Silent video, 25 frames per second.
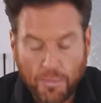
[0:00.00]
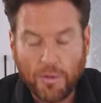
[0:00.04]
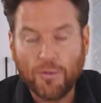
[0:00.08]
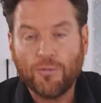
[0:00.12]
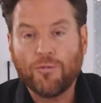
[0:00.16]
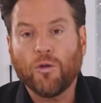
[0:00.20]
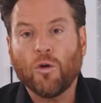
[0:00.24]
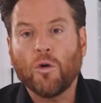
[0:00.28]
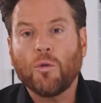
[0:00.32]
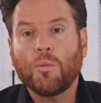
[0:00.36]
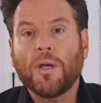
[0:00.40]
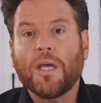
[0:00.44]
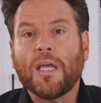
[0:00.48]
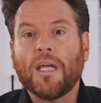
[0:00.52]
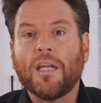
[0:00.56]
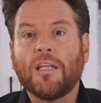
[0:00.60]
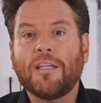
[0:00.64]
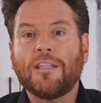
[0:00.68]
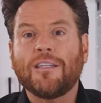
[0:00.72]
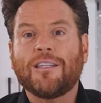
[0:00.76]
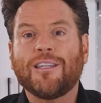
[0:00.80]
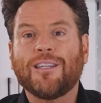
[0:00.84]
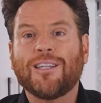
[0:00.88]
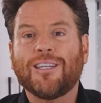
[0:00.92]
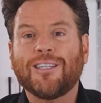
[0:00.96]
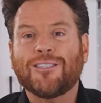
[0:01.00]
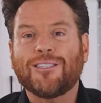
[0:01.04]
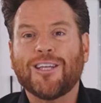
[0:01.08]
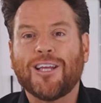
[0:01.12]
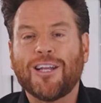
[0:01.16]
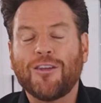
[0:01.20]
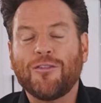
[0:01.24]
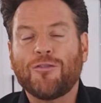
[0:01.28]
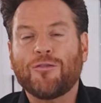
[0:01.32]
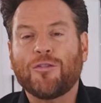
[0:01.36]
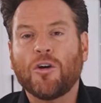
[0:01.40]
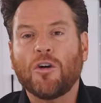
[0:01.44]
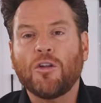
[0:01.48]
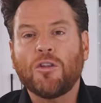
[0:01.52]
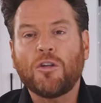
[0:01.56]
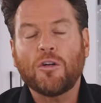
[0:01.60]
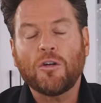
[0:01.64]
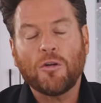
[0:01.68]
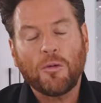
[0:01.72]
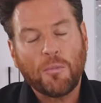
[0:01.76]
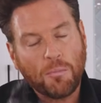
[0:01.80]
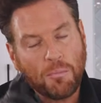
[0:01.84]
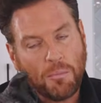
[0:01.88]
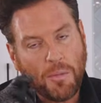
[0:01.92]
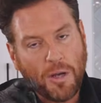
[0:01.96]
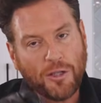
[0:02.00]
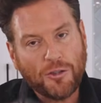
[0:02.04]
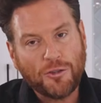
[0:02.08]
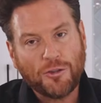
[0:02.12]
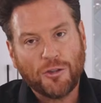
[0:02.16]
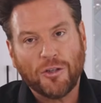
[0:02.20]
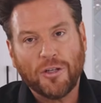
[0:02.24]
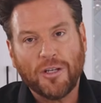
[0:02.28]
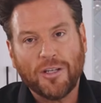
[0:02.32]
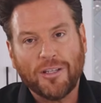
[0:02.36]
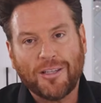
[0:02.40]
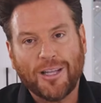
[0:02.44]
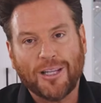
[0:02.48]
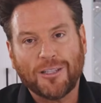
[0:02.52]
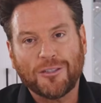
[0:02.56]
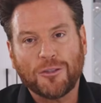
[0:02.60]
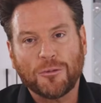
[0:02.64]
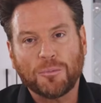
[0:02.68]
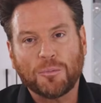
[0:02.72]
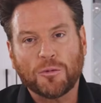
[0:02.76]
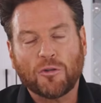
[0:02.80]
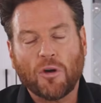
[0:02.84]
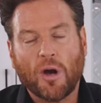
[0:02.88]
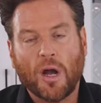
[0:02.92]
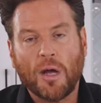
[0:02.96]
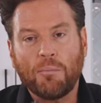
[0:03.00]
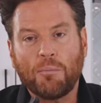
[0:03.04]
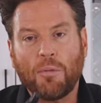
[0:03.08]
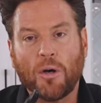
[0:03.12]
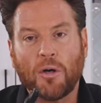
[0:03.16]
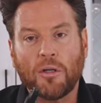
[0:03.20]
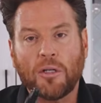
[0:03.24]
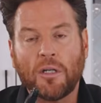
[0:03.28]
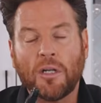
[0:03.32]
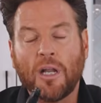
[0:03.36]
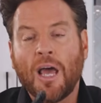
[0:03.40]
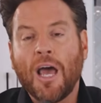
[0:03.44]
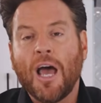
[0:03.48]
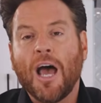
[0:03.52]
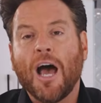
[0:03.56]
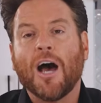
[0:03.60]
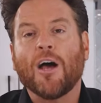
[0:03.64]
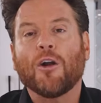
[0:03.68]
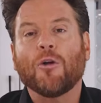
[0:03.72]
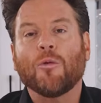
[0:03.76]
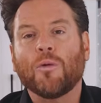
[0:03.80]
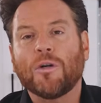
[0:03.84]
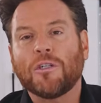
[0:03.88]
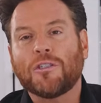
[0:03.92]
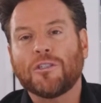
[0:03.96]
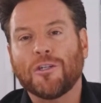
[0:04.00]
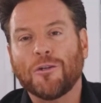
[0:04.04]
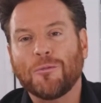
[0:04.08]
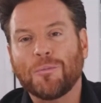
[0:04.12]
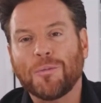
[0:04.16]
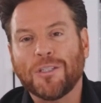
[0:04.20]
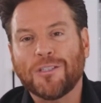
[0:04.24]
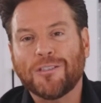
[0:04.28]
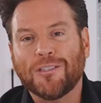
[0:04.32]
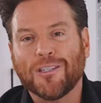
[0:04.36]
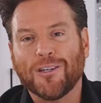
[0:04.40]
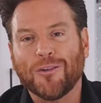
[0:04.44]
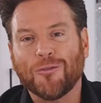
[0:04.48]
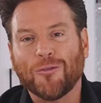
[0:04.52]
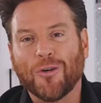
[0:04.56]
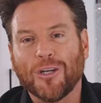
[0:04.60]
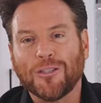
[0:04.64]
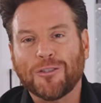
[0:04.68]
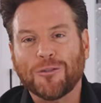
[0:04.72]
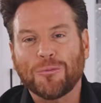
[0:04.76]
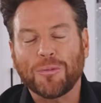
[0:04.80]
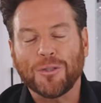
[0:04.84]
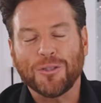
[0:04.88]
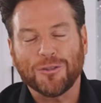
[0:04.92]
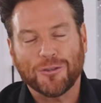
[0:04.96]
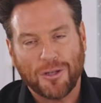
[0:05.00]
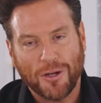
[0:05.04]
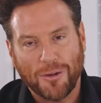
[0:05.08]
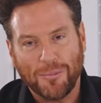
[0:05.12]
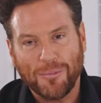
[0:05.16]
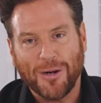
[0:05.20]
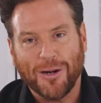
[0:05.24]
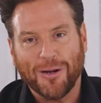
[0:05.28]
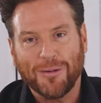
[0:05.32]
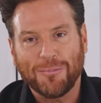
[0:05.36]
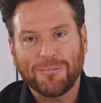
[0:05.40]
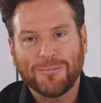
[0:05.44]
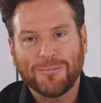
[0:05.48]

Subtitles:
Before we get into this any further, make sure you hit that subscribe button. I don't want you to miss any recipes coming up.